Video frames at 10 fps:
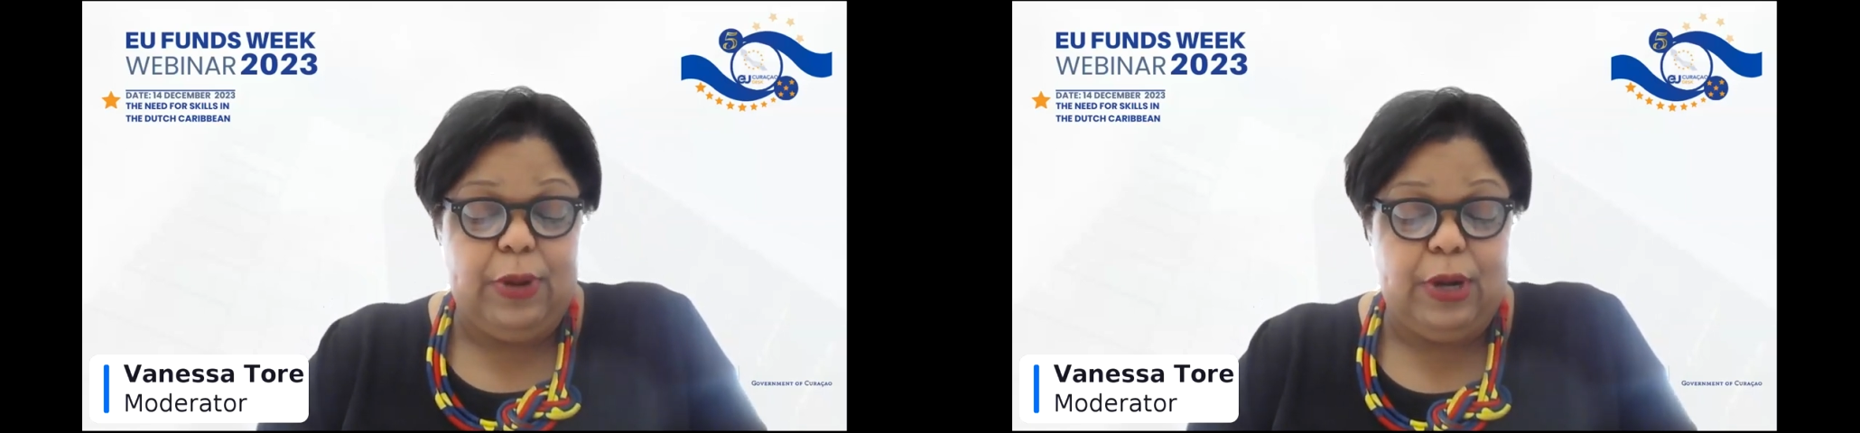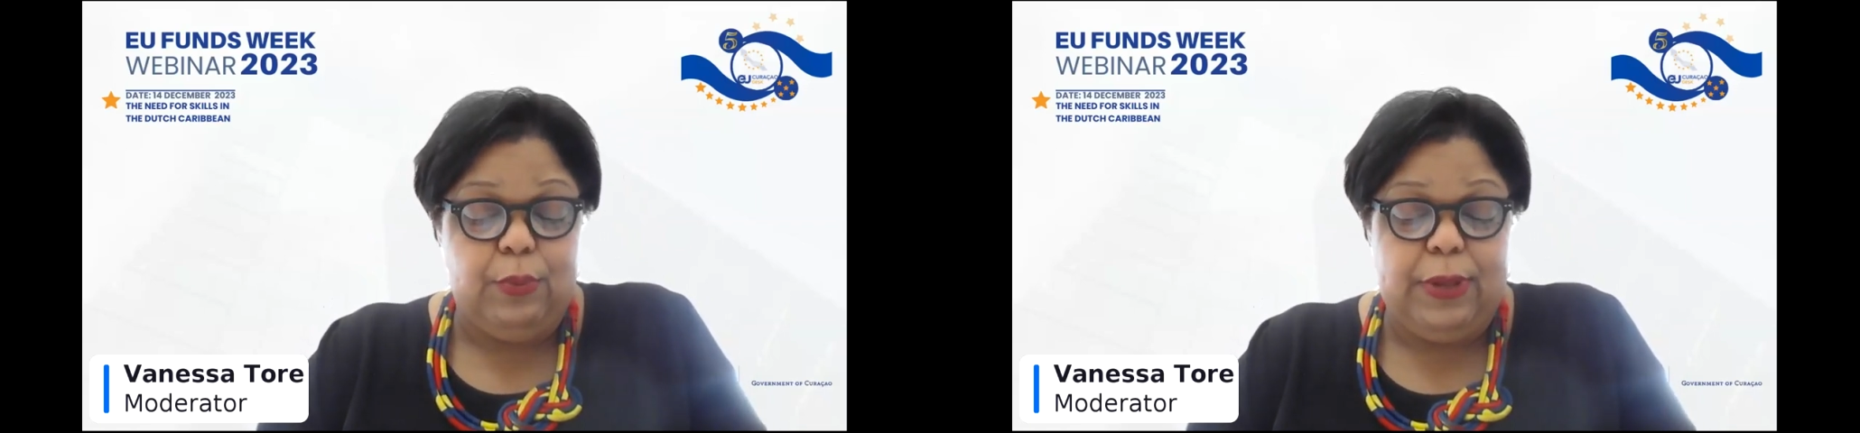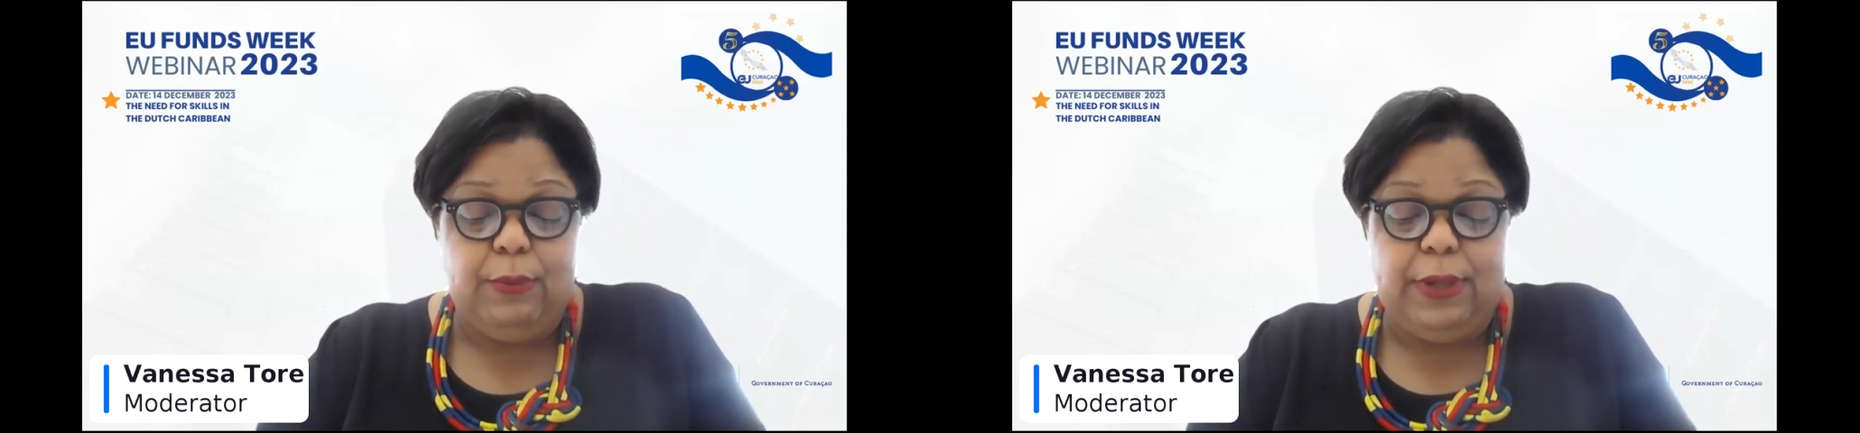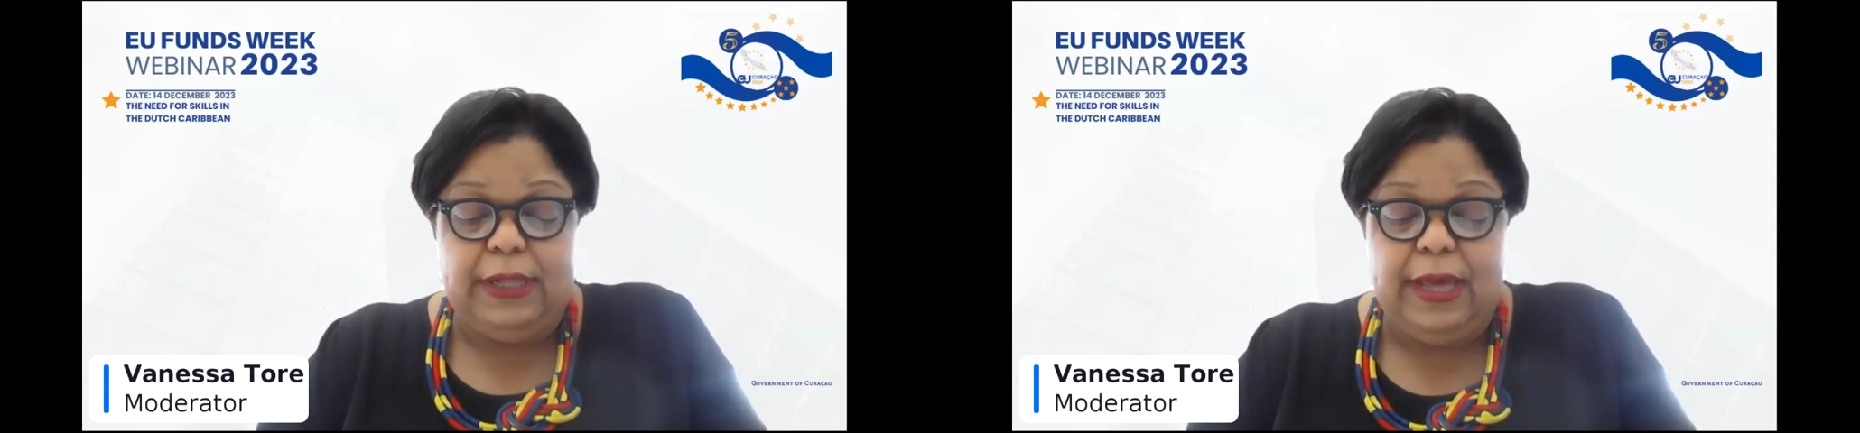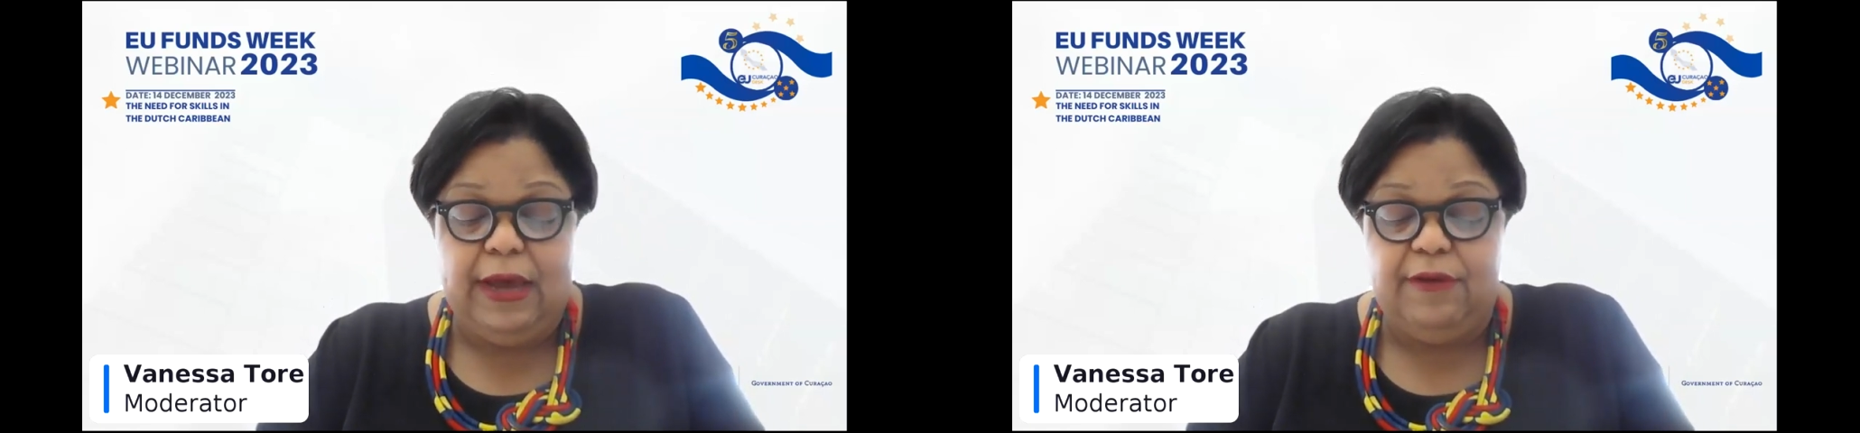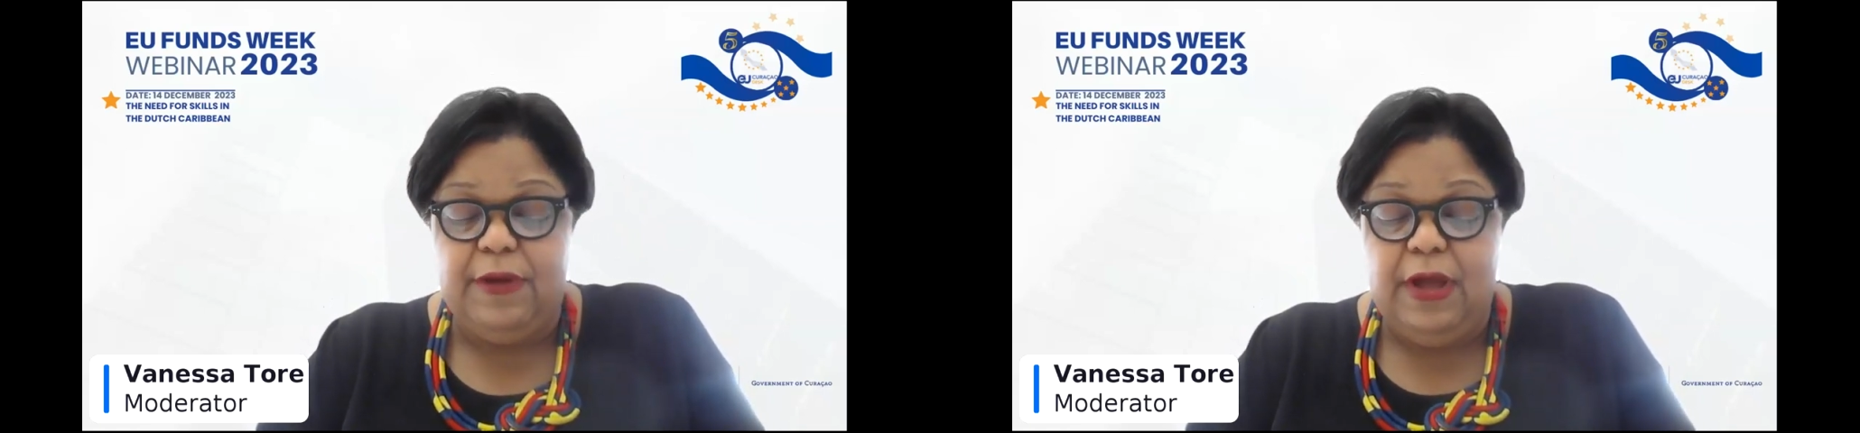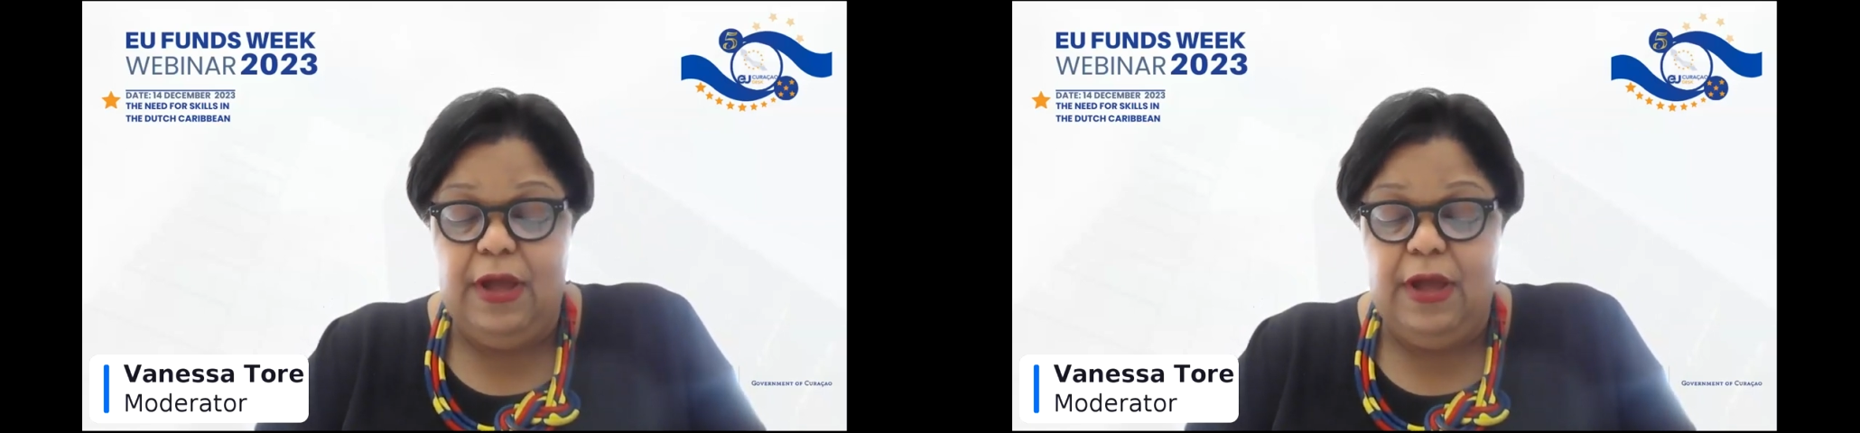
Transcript: where we will have